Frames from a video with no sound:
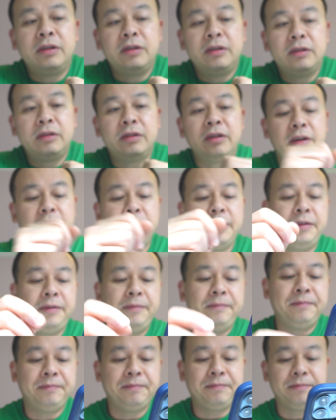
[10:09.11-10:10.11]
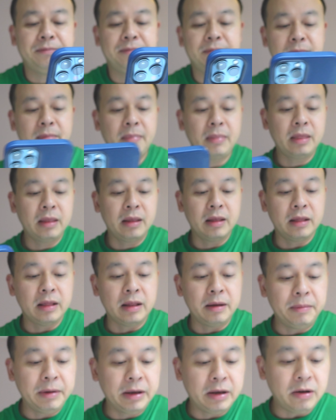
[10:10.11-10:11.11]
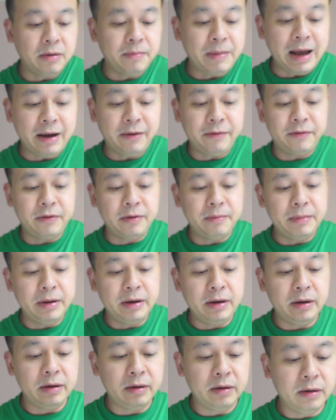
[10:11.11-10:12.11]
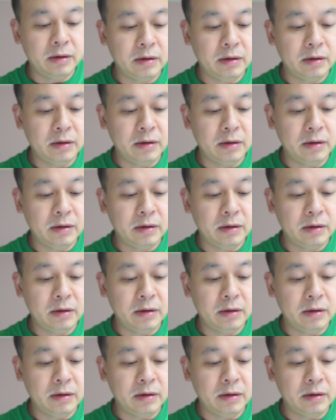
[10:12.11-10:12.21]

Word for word: So let me go back for a minute.